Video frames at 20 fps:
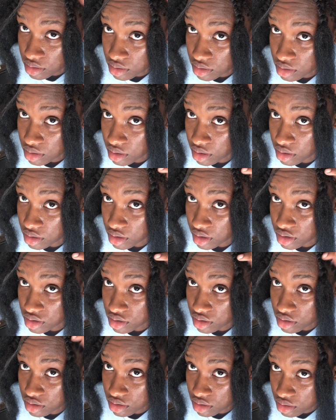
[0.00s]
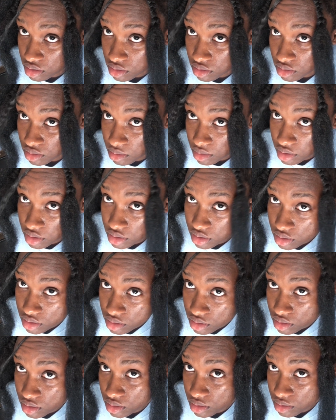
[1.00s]
No, that's actually too much.
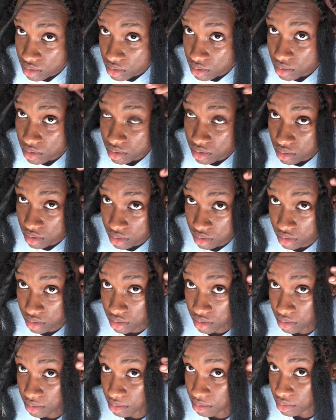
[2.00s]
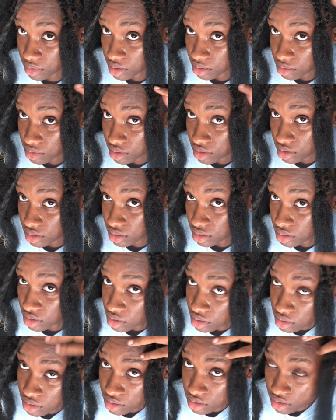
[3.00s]
So maybe,
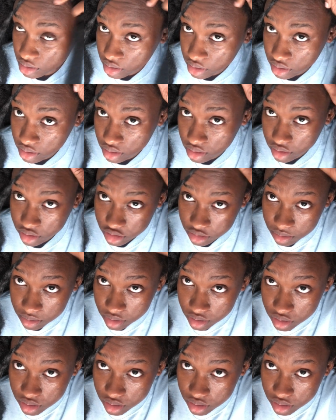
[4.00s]
okay, that's pretty